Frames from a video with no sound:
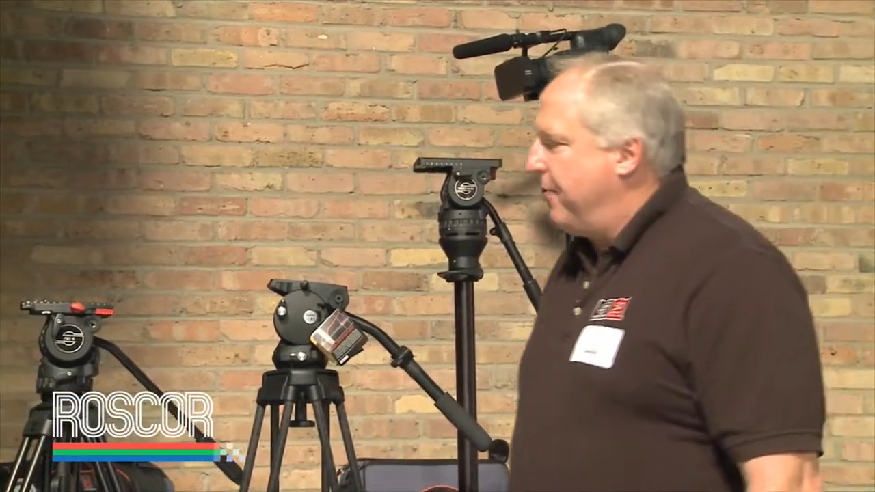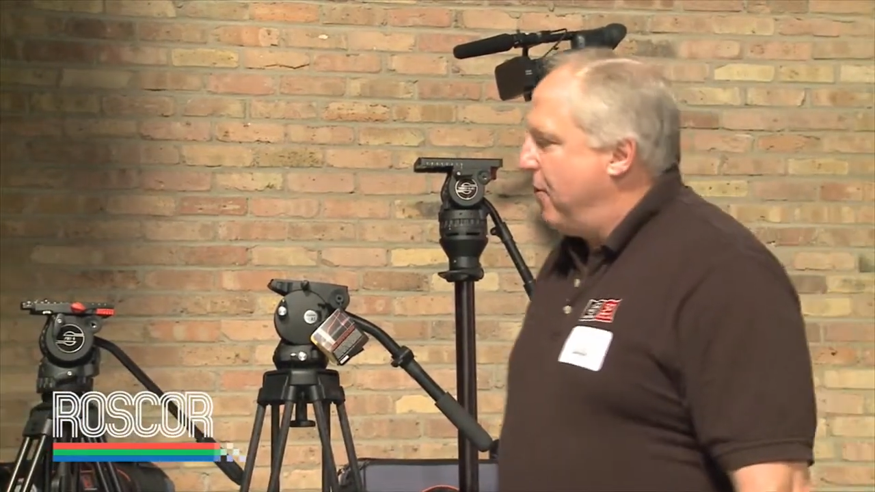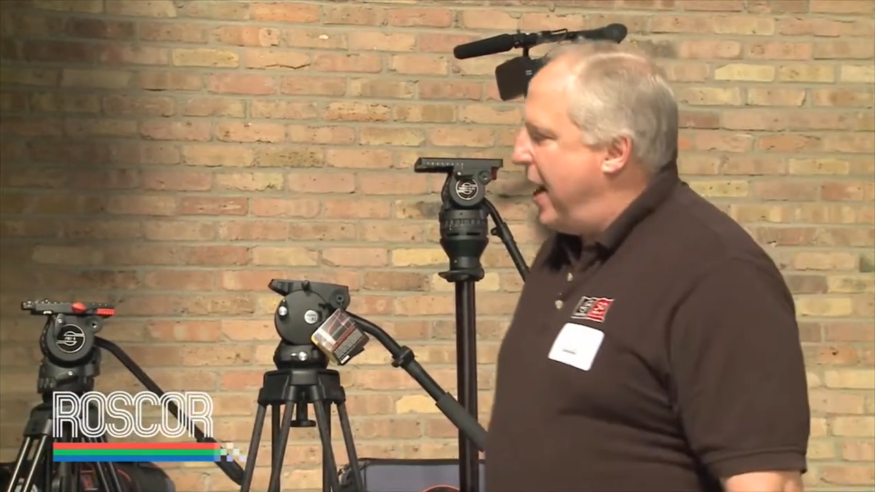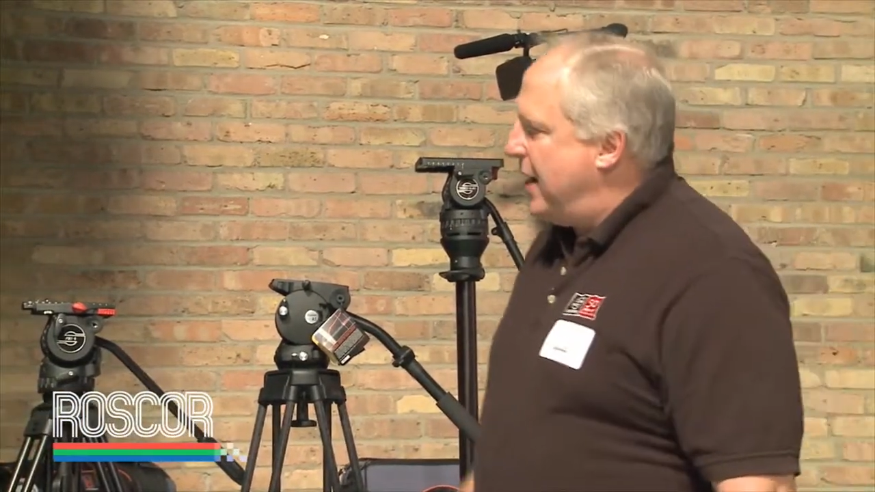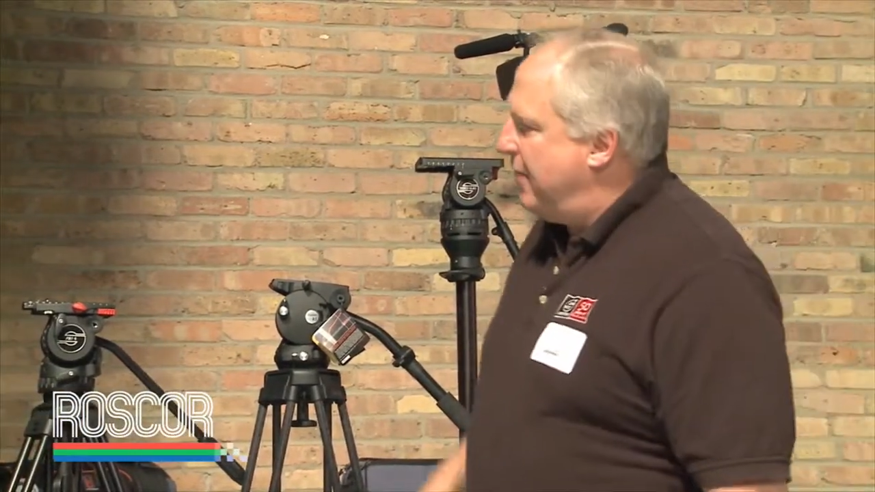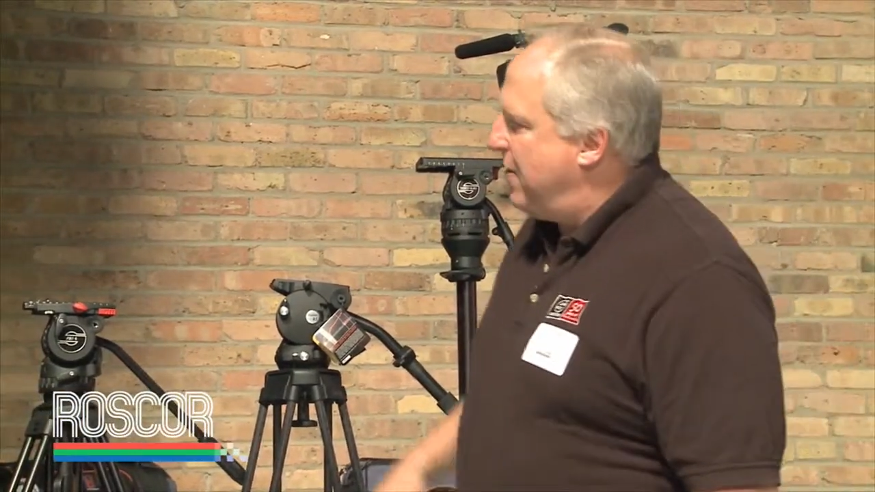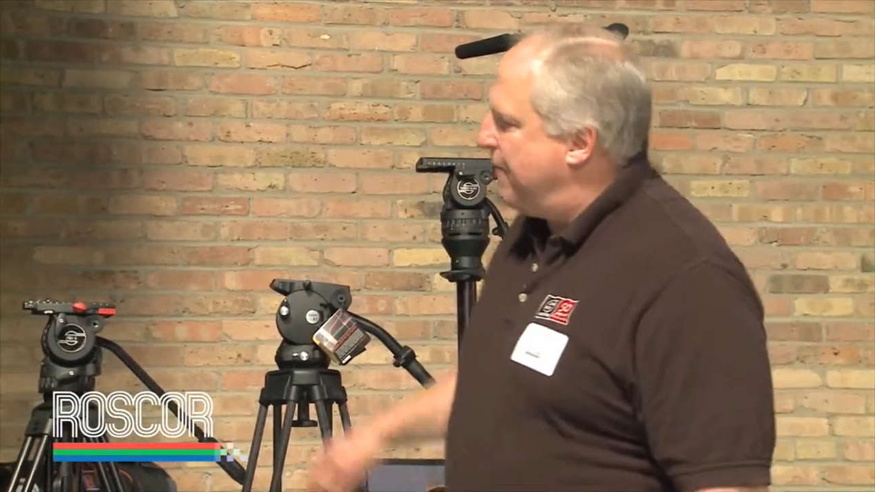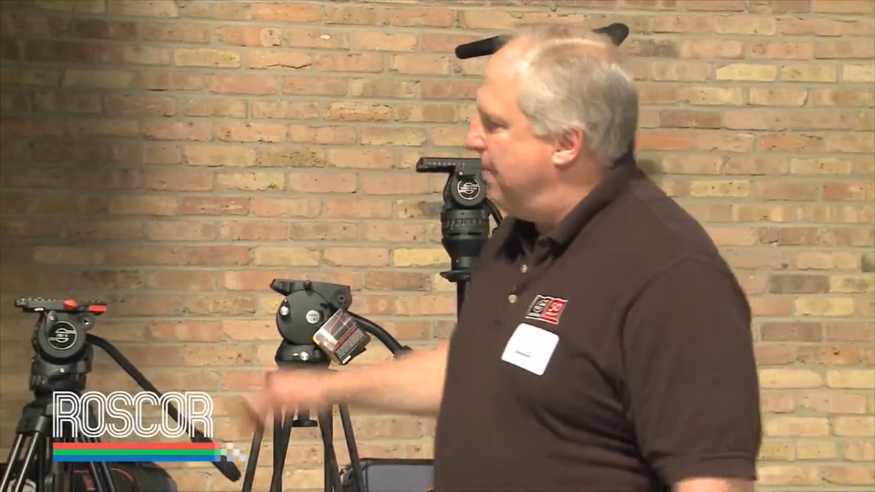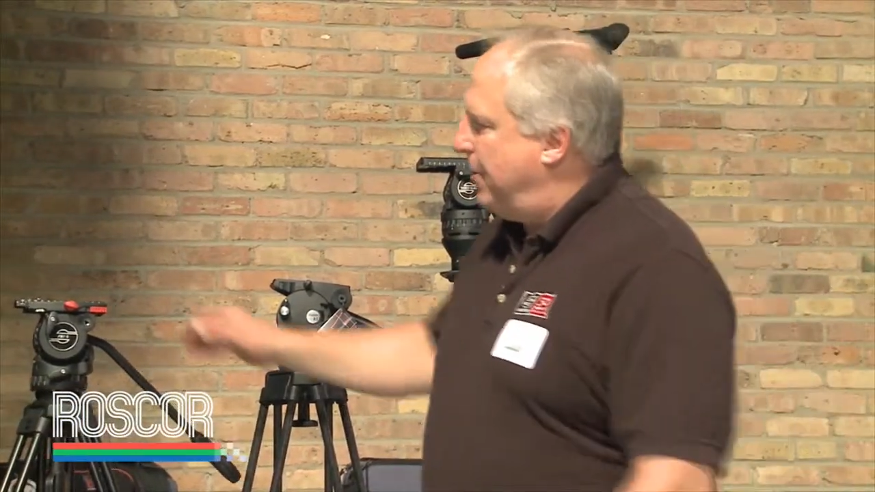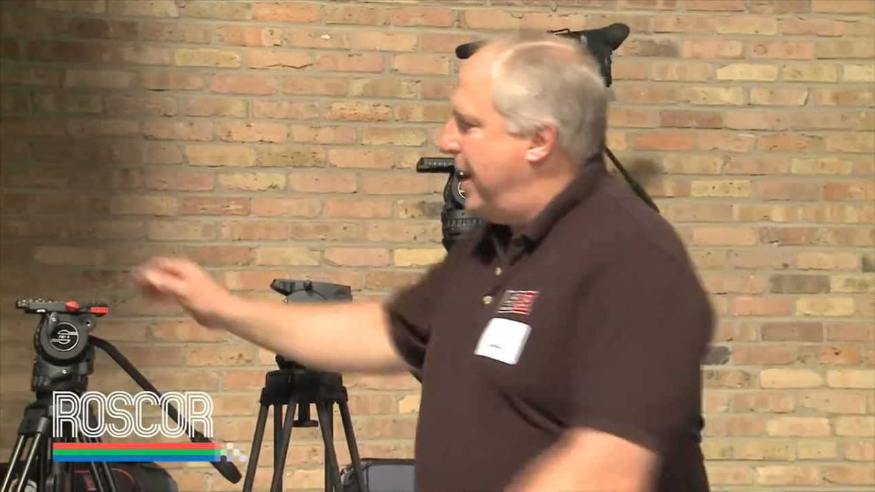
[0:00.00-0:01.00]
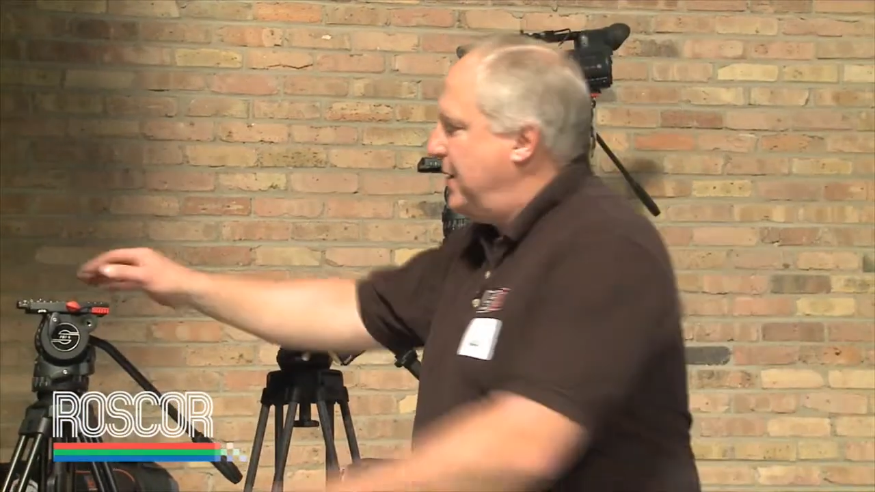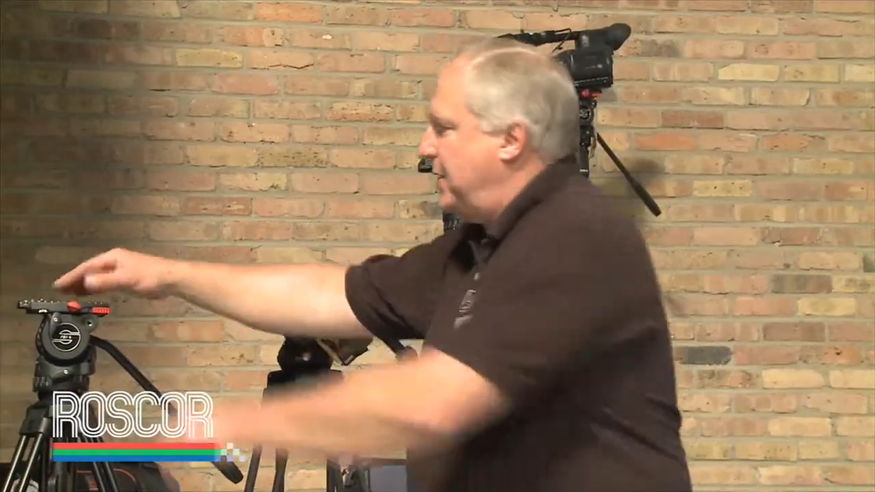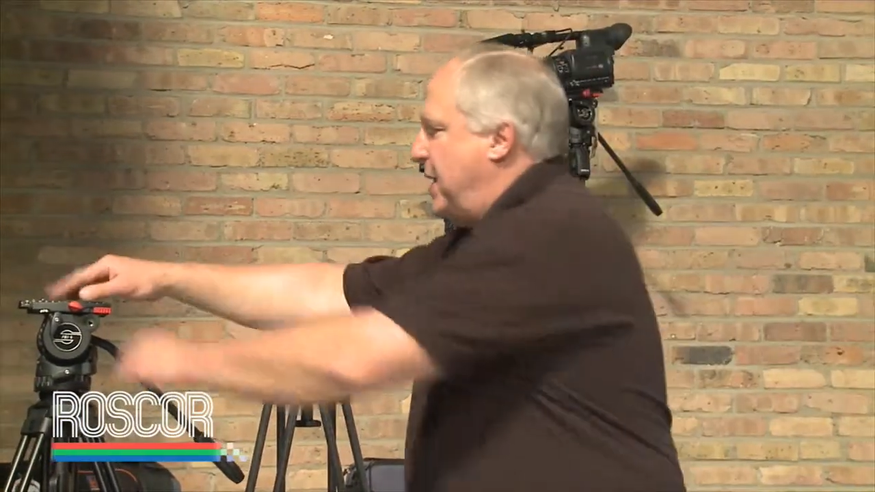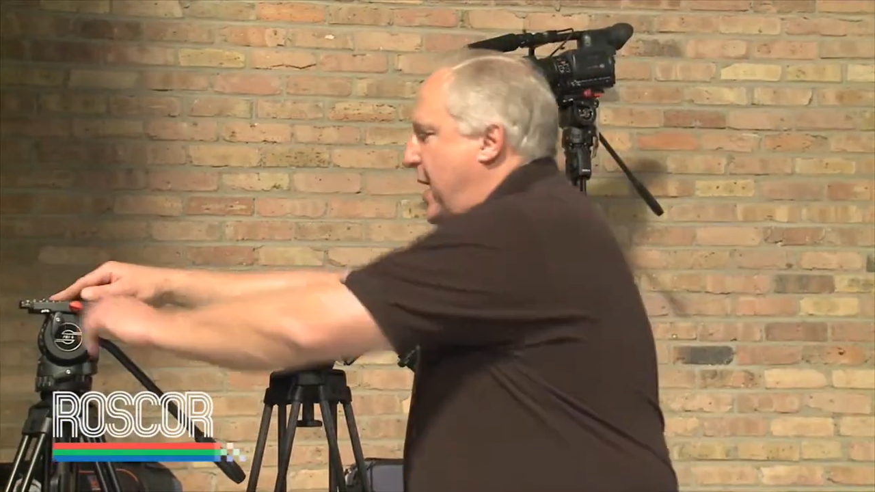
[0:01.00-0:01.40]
a variety of different plates,